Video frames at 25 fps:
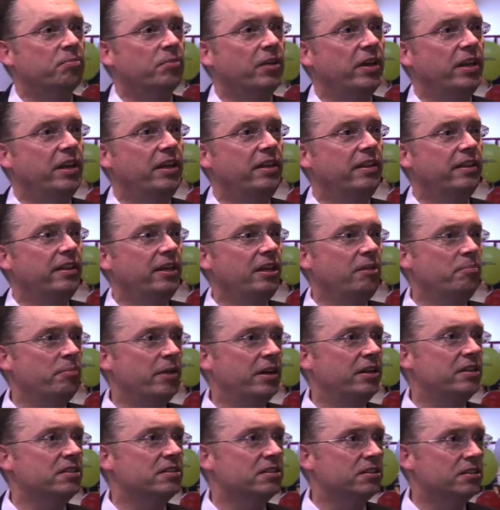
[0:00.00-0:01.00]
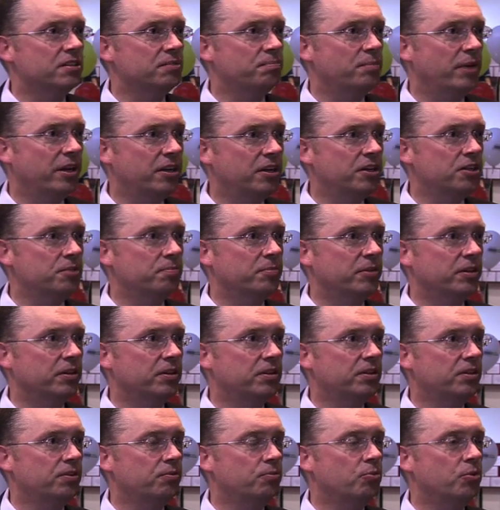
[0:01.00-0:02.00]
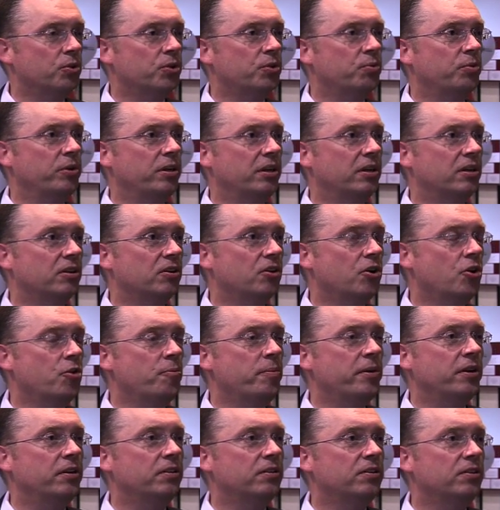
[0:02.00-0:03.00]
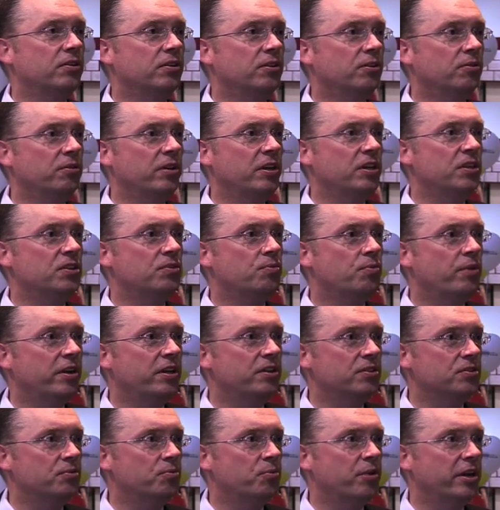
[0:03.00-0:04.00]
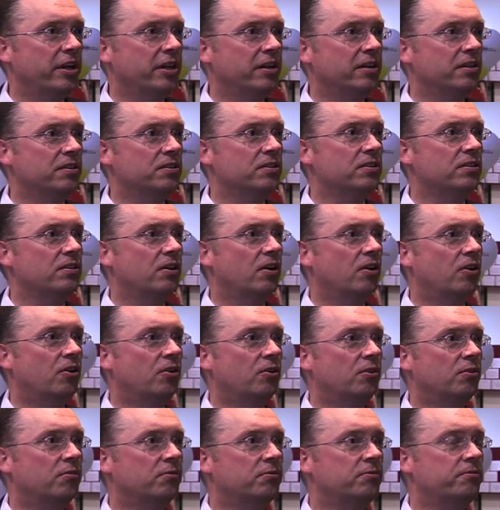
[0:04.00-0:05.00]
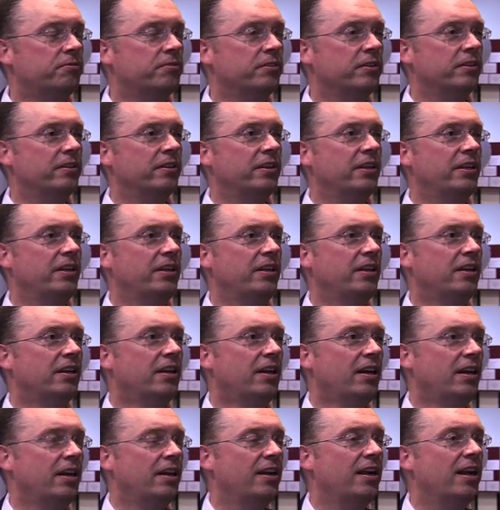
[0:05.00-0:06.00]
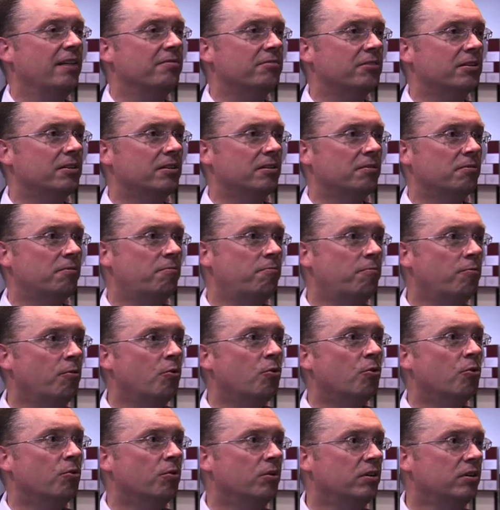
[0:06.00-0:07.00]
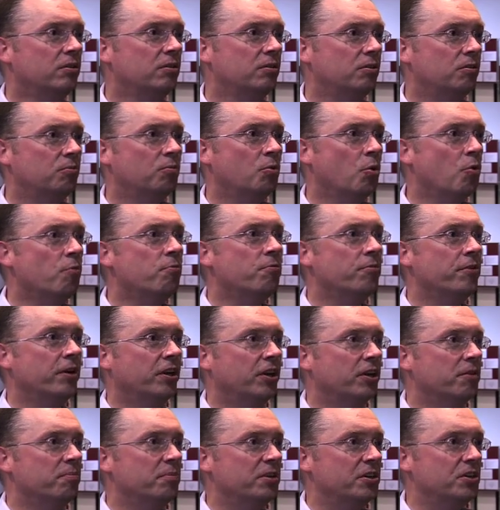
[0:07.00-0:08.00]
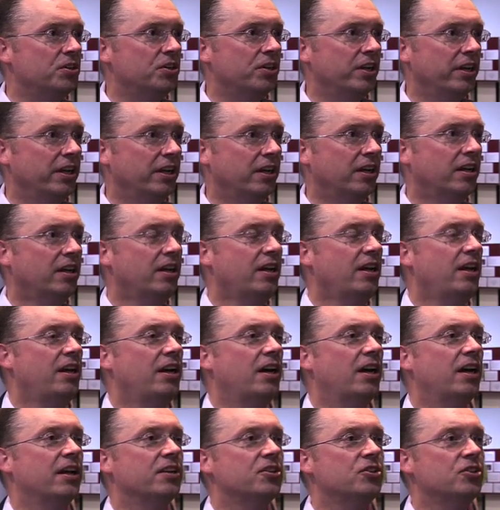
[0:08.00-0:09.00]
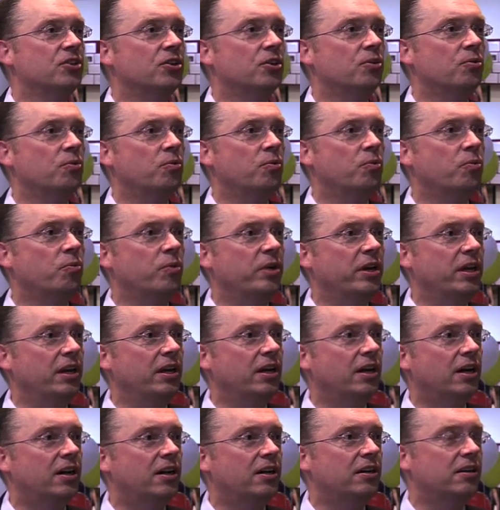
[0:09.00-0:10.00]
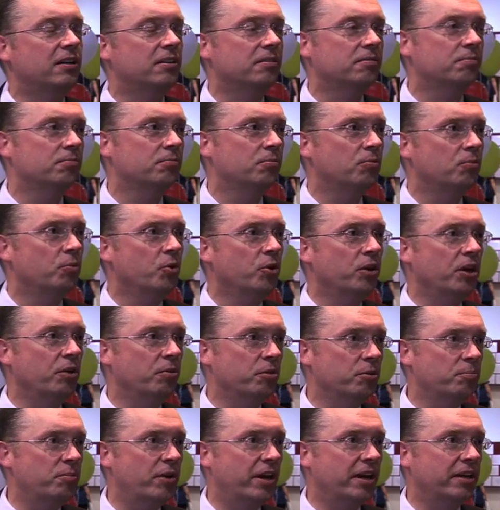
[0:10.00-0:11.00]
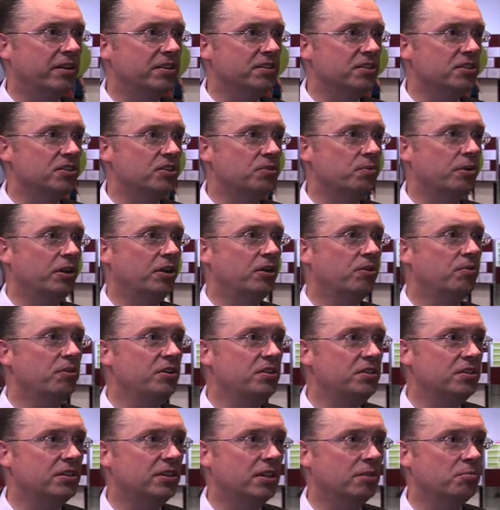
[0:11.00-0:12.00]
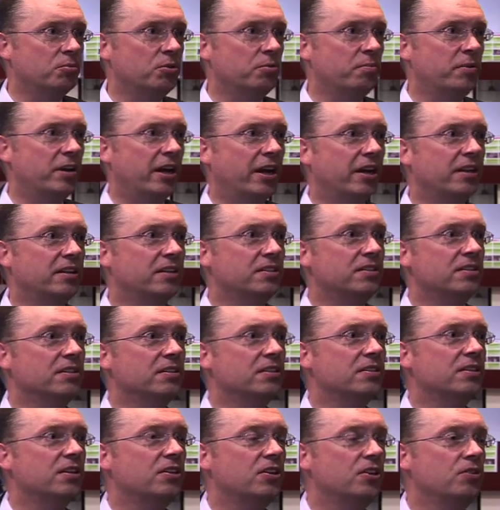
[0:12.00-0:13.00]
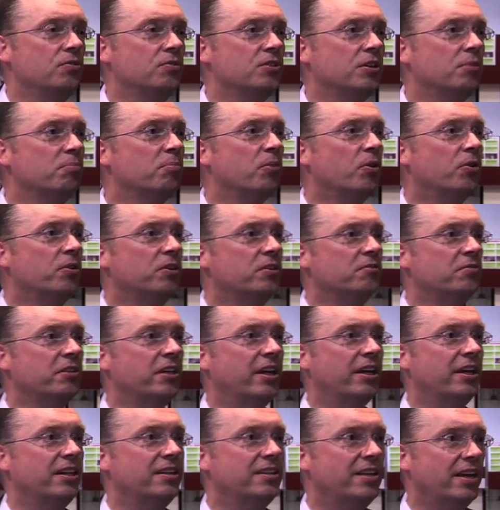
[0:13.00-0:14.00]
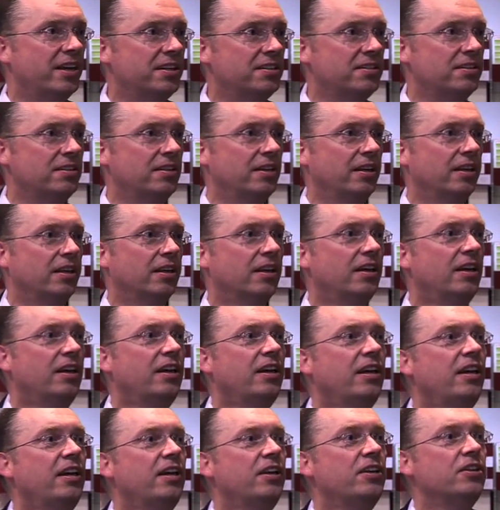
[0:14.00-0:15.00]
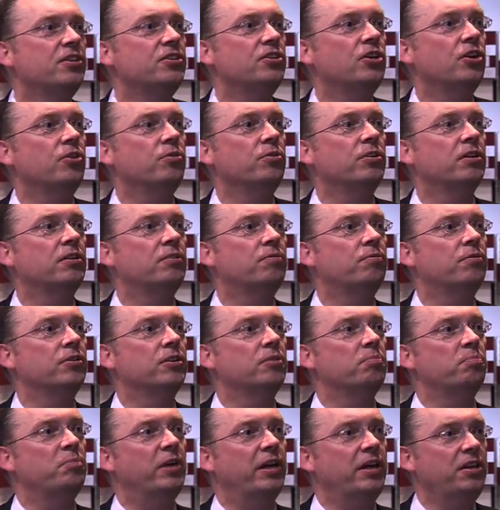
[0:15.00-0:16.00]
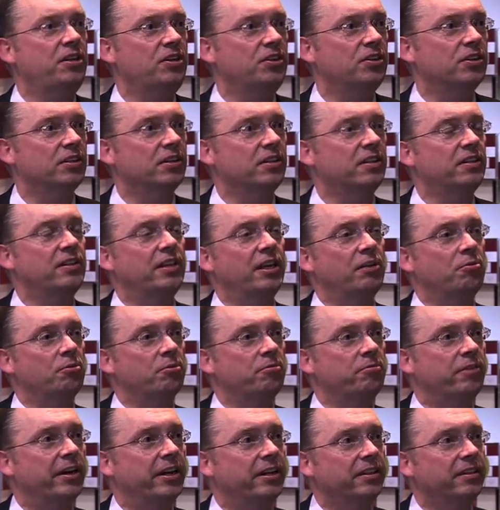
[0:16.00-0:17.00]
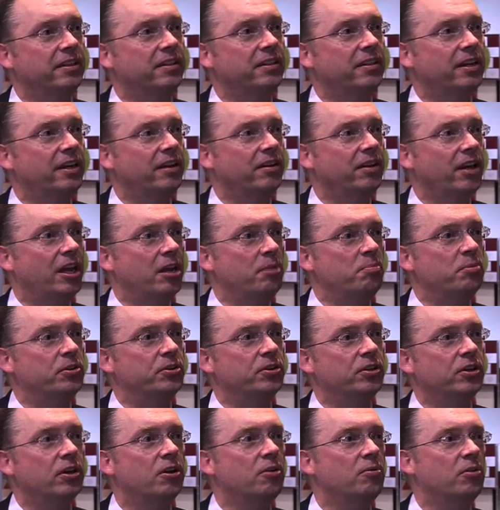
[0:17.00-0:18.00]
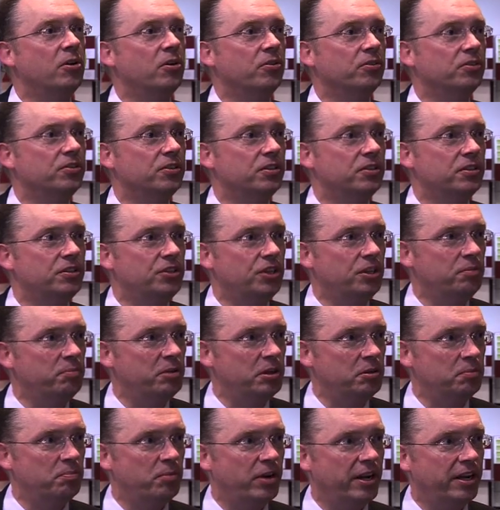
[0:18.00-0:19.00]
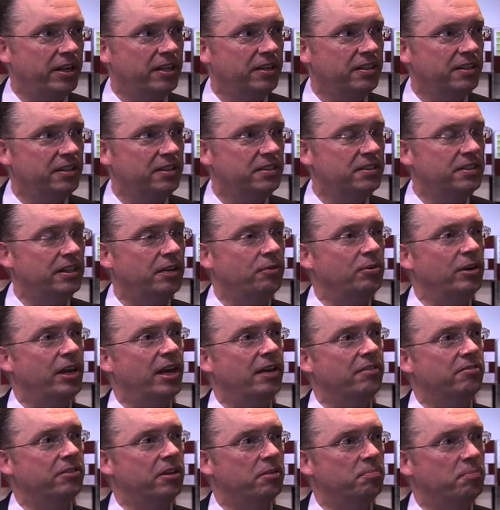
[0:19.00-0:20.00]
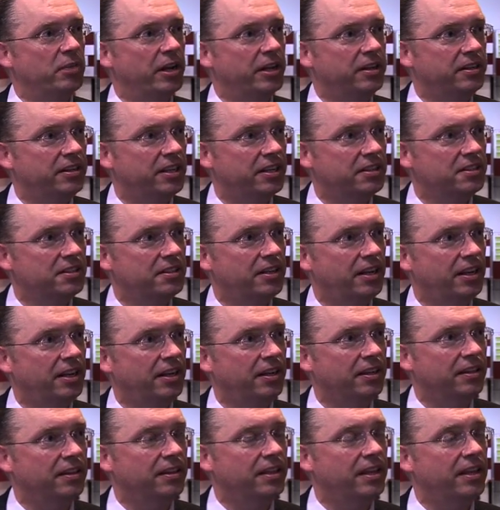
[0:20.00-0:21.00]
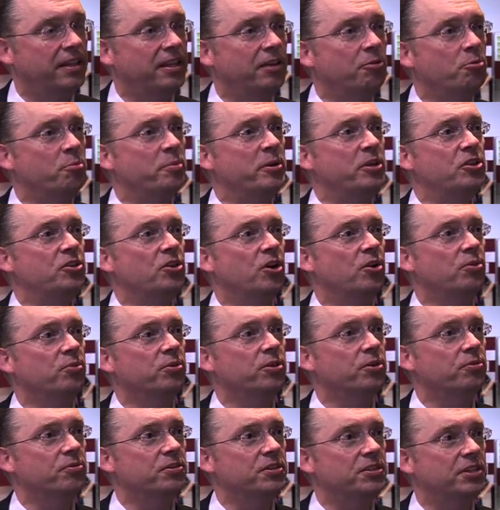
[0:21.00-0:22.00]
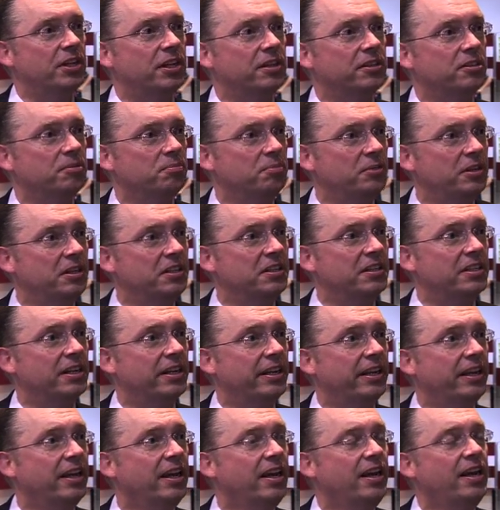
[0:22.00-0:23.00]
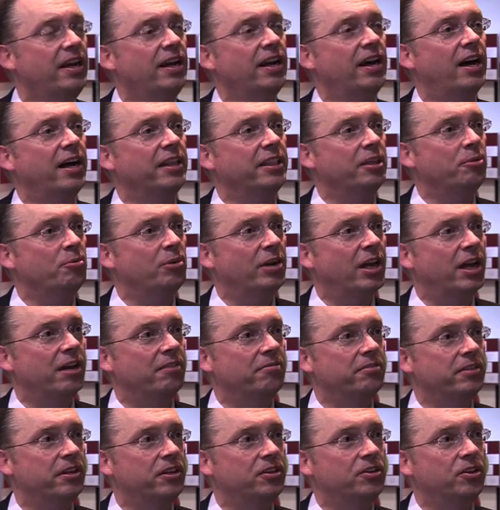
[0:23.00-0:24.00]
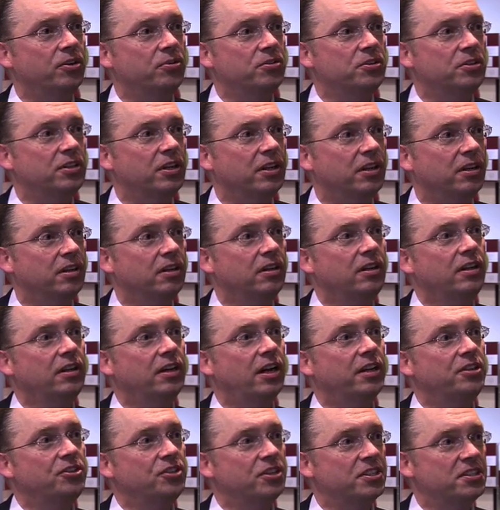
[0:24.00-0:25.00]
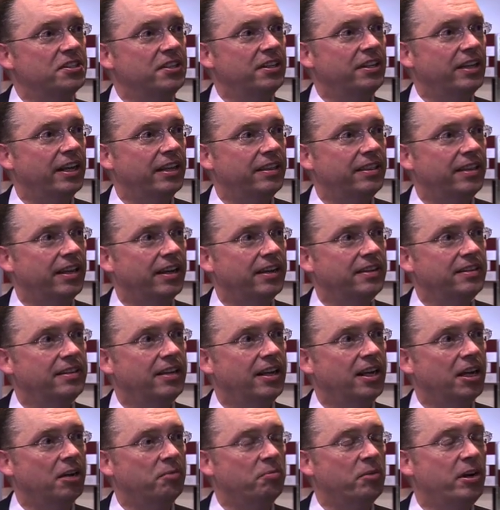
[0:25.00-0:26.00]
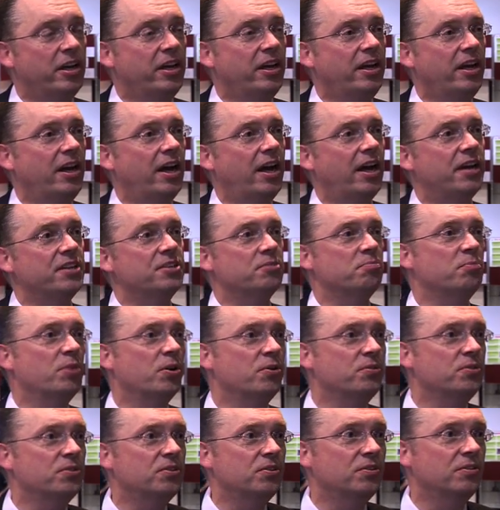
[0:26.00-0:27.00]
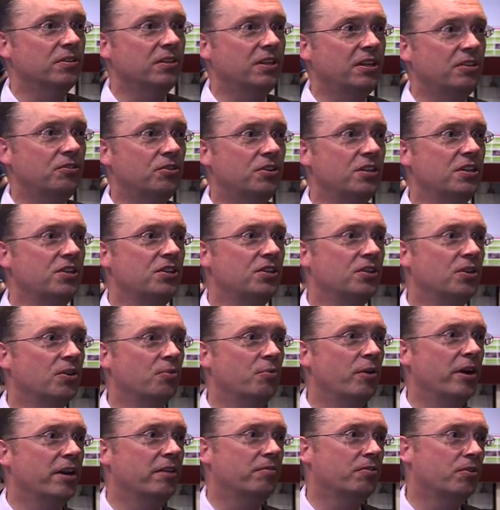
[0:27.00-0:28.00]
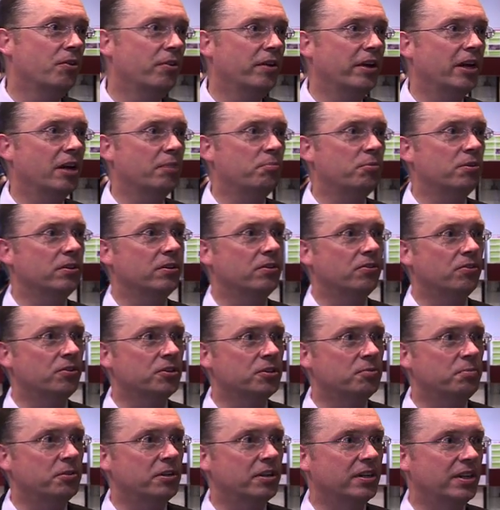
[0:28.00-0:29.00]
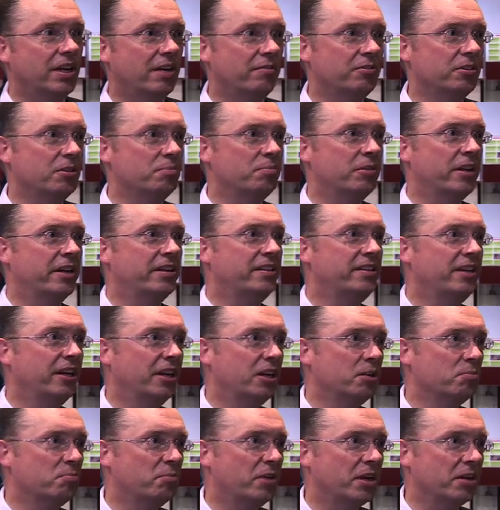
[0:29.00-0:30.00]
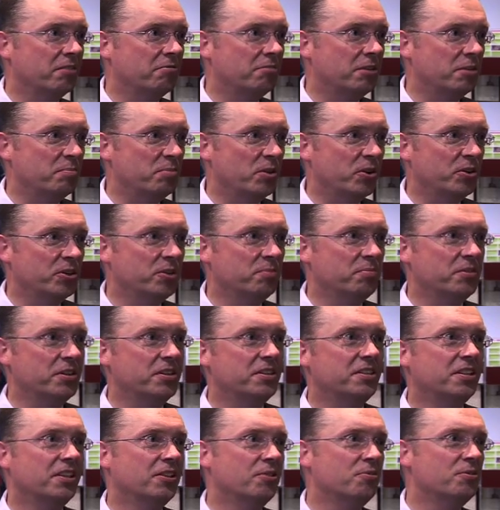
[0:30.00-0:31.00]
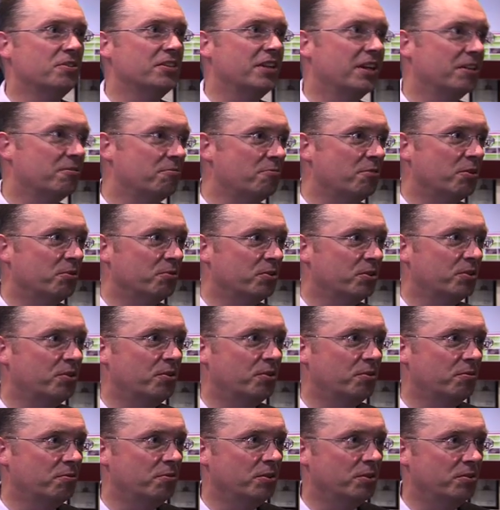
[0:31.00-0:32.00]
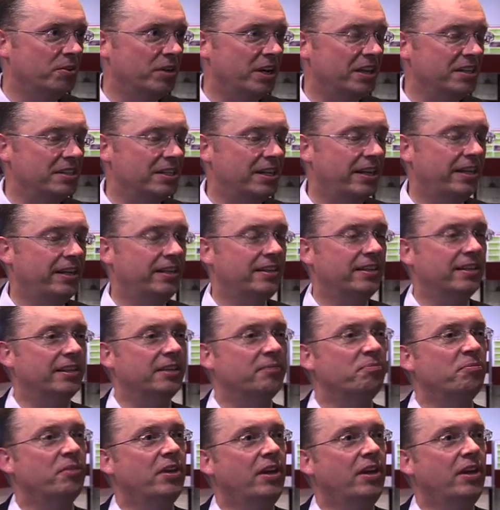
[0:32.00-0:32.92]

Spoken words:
In the medicines management, what we are hoping to do is raise awareness of the level 4 warfarin commissioning, and so we are working with practices to increase the number of practices that are using point-of-care testing, so that for the patient they will find that they're able to go along to the GP's practice, they will have their blood test taken there, they will be told the result immediately, and they will have their dosing adjusted at that time, as opposed to the traditional way of going up to the hospital, having the blood taken by a phlebotomist and the result phoned through a few days later.